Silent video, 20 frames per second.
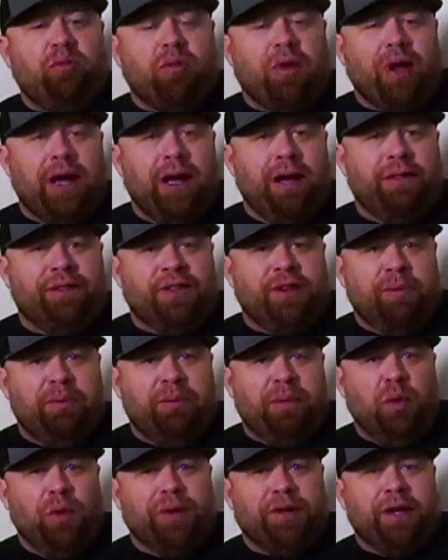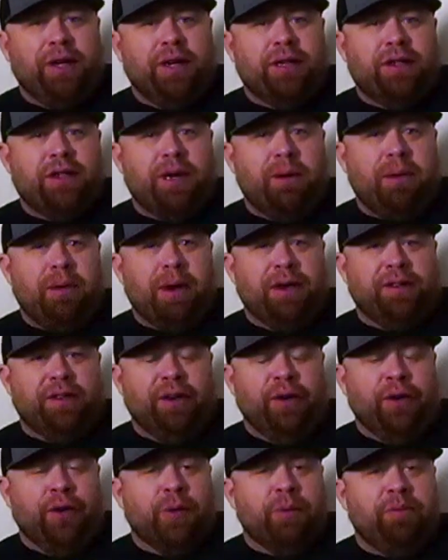If sipping whiskey intimidates
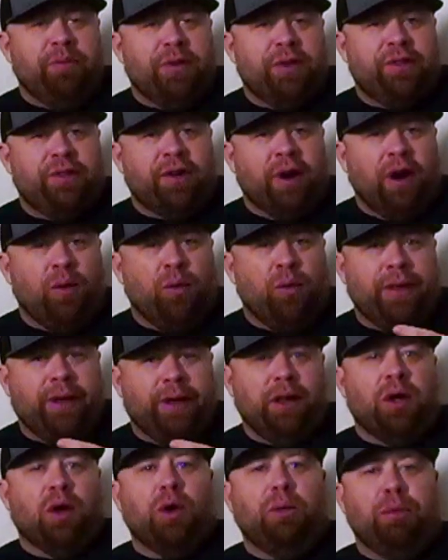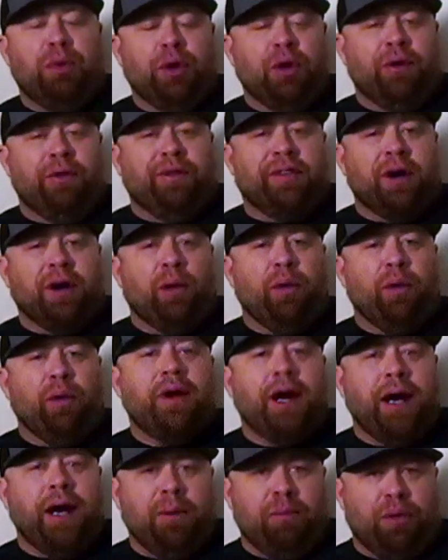you, start with a lower proof. Start with an
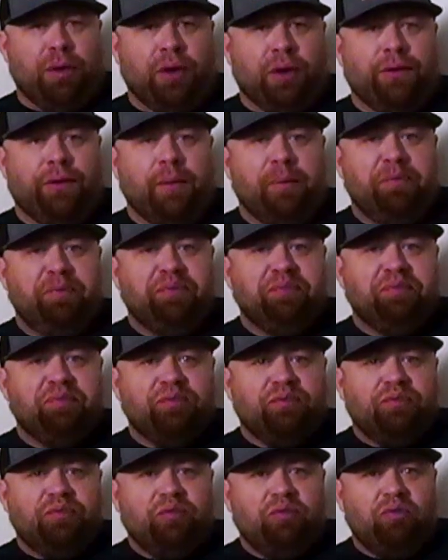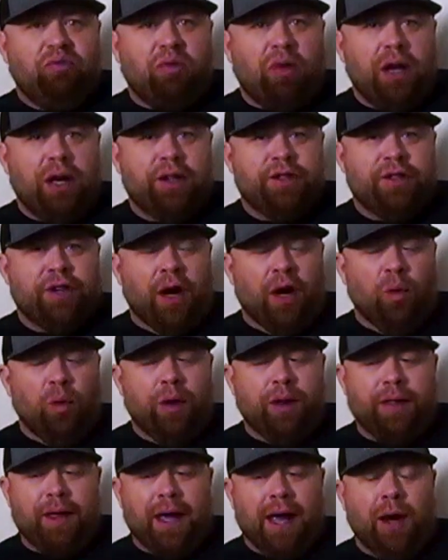80 proof. Start
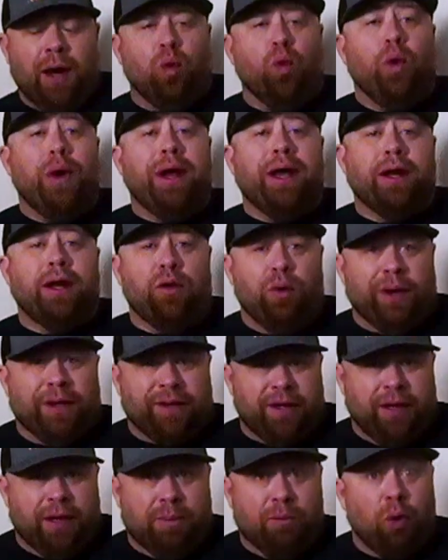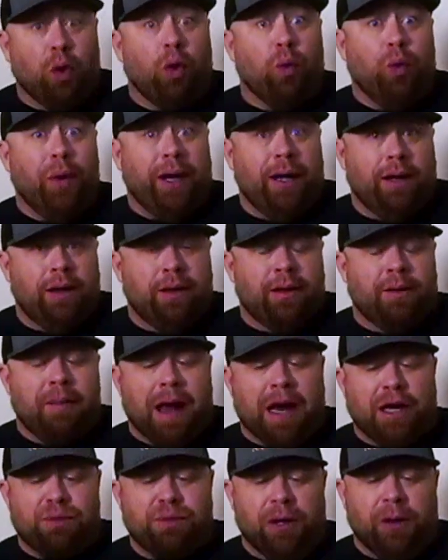with a wheated whiskey, more wheat in the
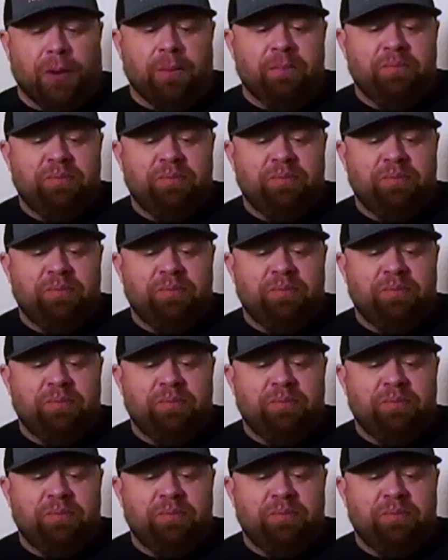mash bill.